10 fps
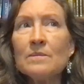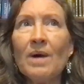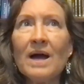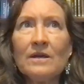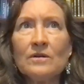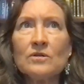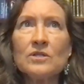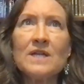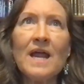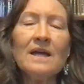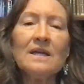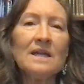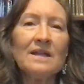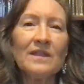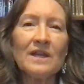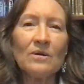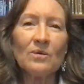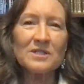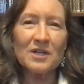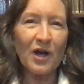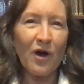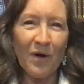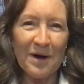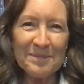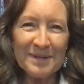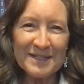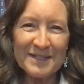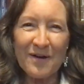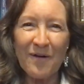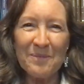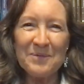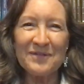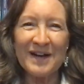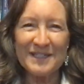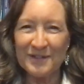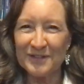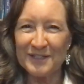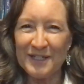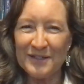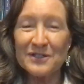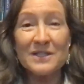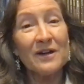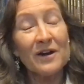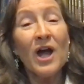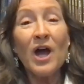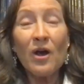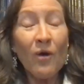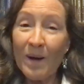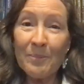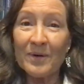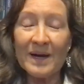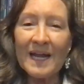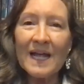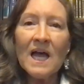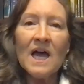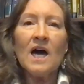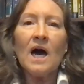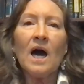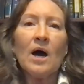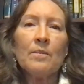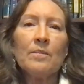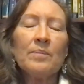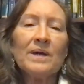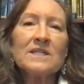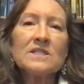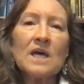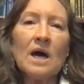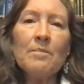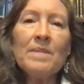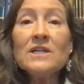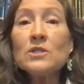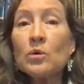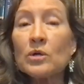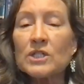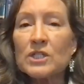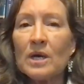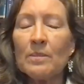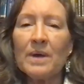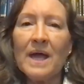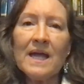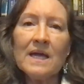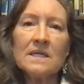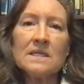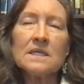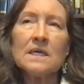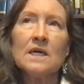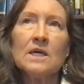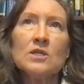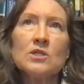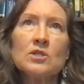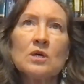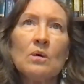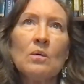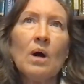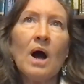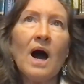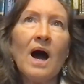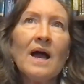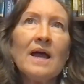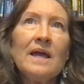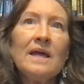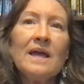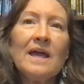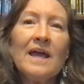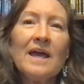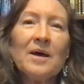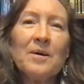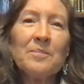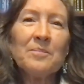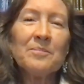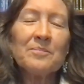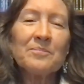my understanding that it wasn't a co-op, because a co-op, you've got different teachers that are cooperating, but it's a mentorship. And so I am